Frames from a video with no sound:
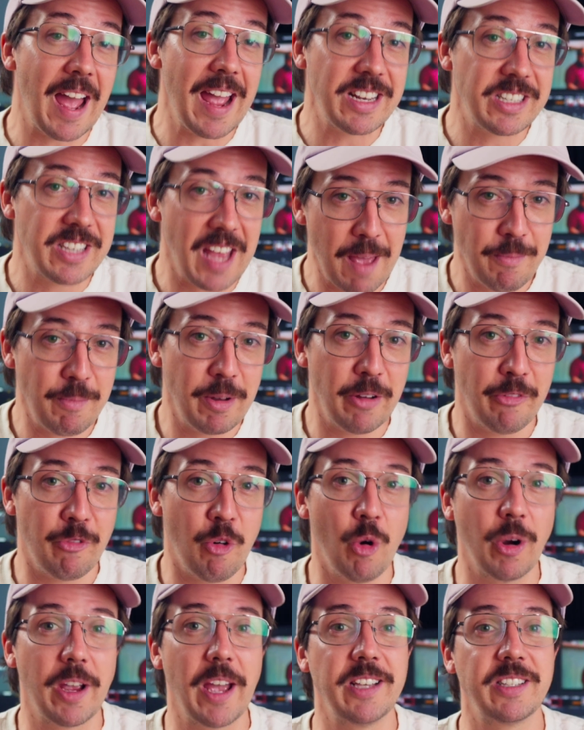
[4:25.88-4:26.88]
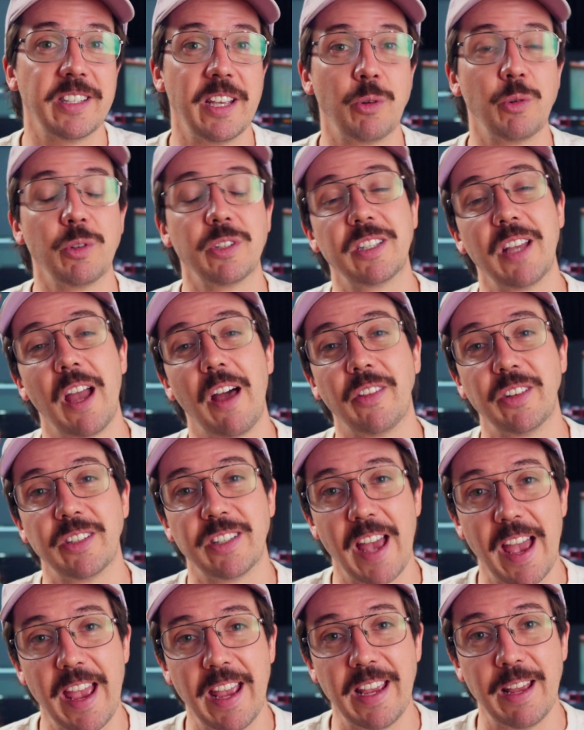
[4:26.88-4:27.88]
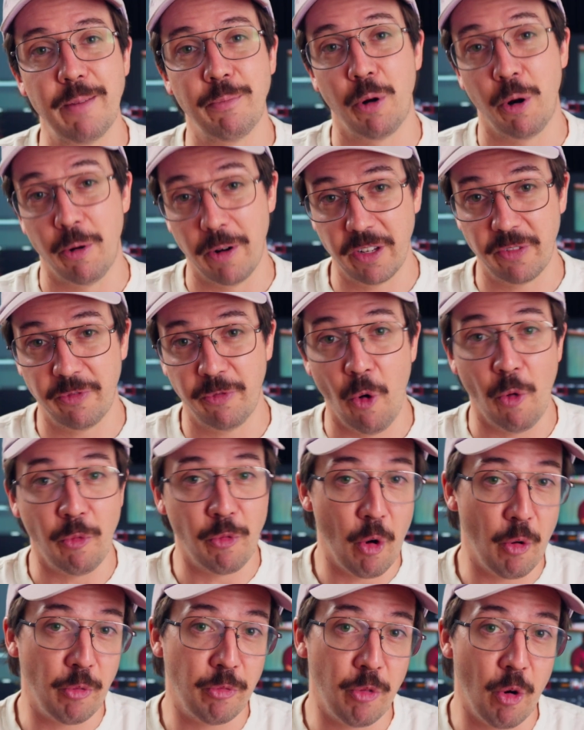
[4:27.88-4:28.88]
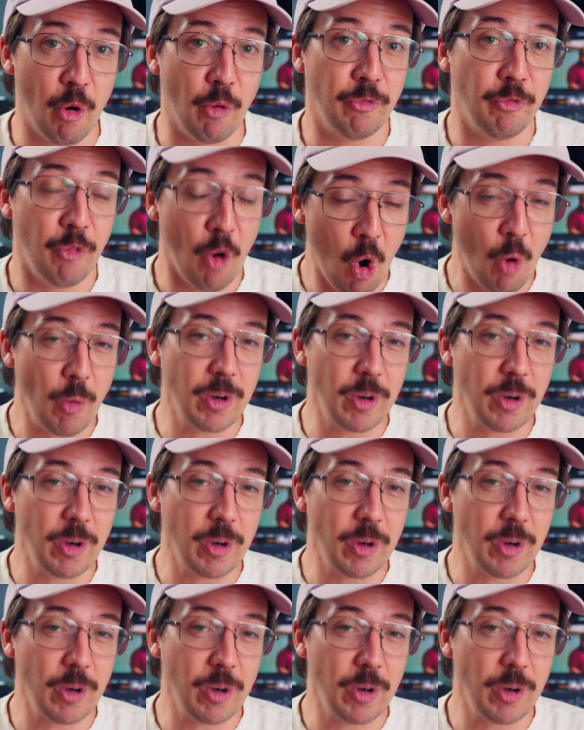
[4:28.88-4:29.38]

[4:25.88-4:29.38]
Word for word: a 10-minute 4K sequence the other day in ProRes 4444,